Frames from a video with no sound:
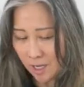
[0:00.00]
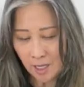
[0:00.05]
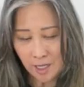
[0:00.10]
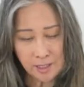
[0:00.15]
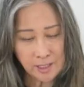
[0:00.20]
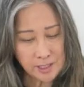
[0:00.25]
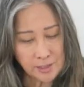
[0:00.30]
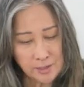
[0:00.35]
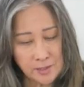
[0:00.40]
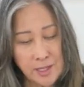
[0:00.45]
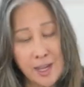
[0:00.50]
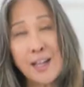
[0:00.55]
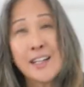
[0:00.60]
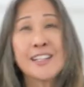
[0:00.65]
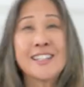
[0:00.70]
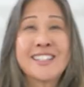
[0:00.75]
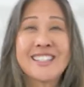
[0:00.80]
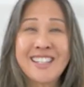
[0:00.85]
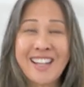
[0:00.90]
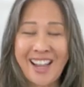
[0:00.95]
this
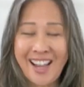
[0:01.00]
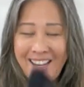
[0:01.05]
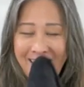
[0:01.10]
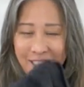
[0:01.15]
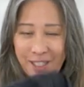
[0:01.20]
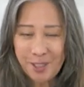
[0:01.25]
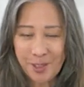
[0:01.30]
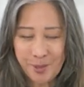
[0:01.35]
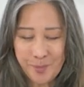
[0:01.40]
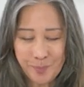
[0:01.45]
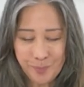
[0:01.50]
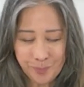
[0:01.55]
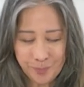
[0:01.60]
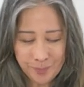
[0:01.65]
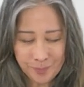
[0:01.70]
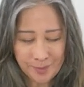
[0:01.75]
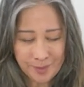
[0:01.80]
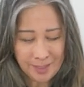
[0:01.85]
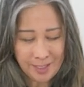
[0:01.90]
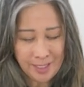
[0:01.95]
next item
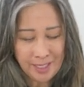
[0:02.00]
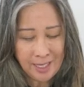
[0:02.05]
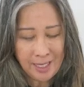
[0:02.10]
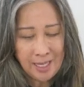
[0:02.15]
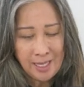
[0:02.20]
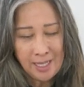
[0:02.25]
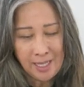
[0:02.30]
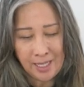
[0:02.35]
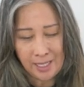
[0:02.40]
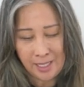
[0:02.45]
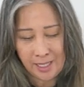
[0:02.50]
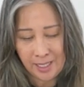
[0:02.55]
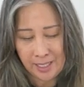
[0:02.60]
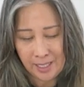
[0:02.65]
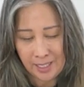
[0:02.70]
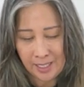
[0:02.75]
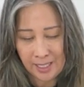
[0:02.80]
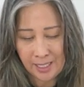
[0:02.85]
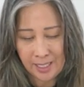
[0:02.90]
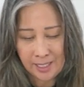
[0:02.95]

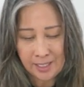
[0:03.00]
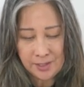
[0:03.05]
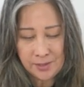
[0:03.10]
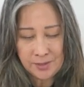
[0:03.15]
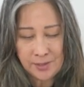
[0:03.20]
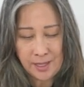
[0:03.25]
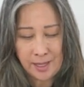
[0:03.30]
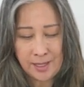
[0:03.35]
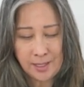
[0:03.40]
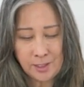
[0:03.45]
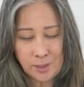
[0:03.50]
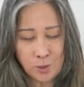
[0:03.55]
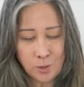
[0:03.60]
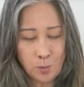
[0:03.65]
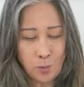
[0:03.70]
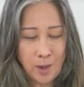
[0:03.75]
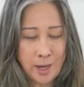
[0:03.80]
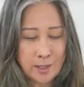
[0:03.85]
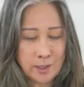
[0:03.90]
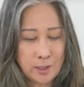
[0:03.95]
is a
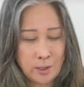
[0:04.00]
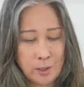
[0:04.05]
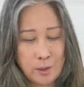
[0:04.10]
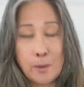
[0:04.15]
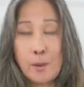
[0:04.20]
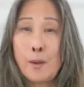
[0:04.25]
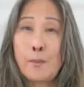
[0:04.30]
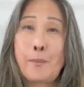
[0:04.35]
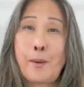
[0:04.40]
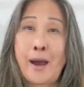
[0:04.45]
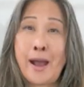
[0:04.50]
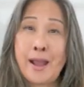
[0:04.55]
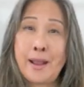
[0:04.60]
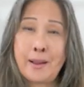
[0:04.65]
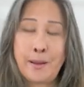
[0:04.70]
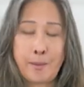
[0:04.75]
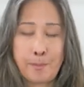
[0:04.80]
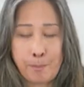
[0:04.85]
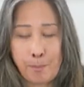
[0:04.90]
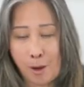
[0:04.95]
sweater by
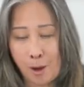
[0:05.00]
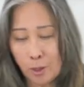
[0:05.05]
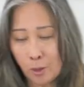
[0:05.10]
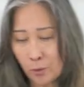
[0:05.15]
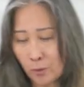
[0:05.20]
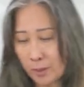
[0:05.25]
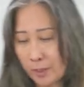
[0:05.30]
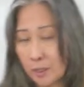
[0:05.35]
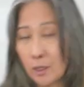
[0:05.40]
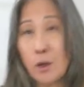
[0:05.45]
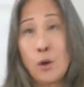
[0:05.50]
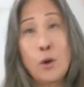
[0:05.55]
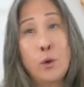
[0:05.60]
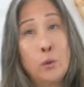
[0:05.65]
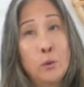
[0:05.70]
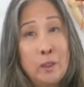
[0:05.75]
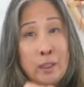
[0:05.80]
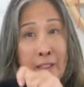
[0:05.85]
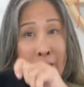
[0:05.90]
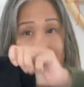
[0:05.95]
Margaret
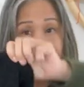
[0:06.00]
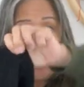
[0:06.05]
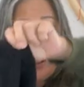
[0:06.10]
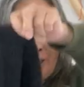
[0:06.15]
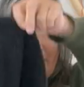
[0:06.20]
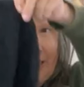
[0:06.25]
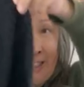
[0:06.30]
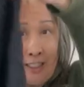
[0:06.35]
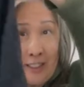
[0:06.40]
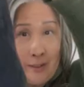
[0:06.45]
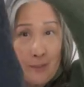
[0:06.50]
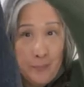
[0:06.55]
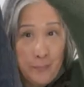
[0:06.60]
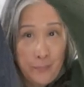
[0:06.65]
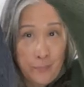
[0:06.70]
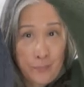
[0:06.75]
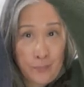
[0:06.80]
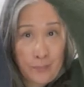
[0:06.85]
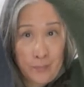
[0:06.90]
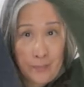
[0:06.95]
O'Leary,
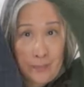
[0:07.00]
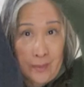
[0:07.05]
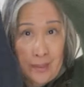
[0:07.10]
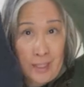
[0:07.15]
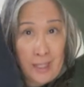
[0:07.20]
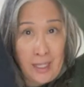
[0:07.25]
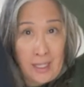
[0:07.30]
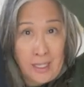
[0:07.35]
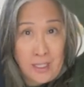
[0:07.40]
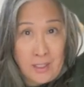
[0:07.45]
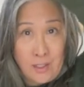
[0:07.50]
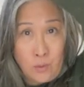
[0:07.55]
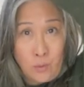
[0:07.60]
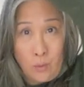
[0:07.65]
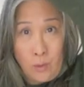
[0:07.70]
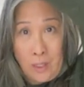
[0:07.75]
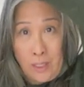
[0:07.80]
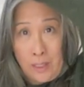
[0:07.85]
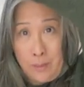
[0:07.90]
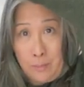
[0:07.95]
and it's
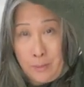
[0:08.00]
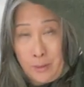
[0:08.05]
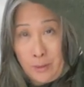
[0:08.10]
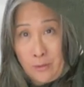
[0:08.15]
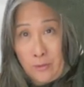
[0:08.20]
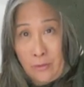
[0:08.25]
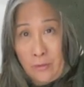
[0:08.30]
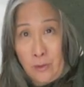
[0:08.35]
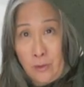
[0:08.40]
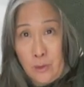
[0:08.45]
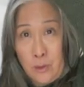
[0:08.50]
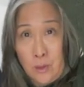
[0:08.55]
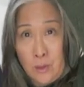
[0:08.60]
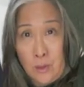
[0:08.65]
really beautiful